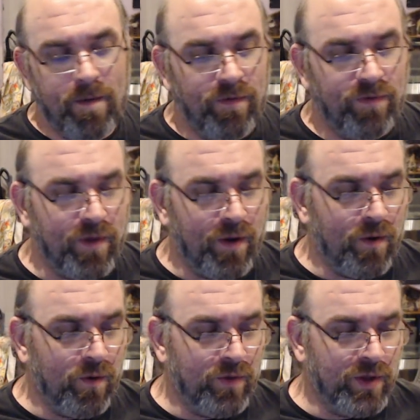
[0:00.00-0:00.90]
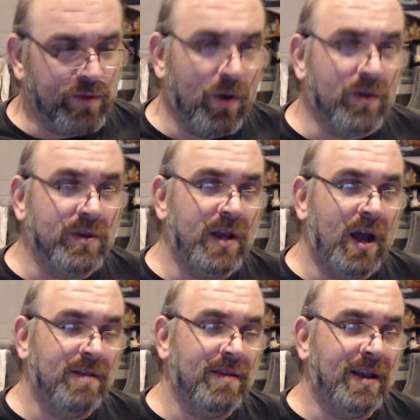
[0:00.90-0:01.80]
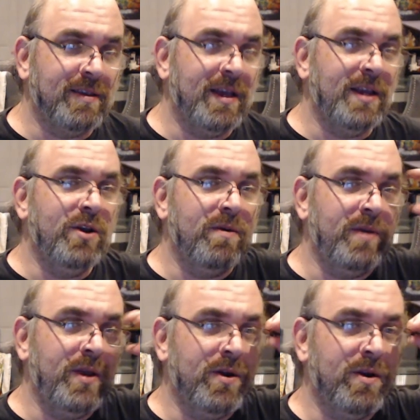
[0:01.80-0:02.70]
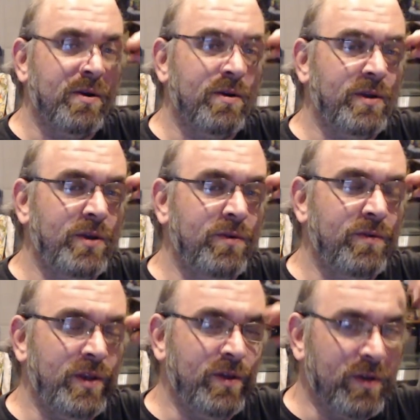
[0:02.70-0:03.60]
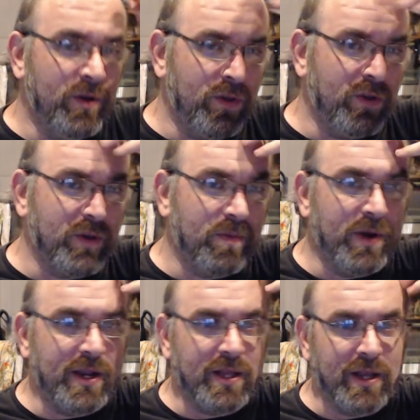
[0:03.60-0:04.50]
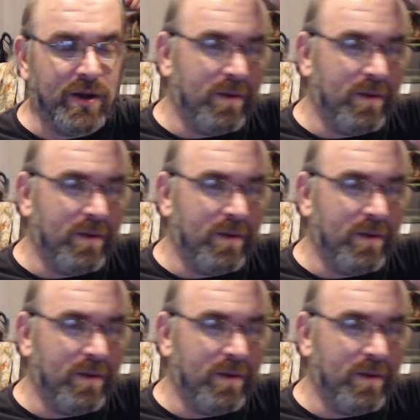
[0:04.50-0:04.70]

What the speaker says: So there's pros and cons. Like I said, those are pretty clear.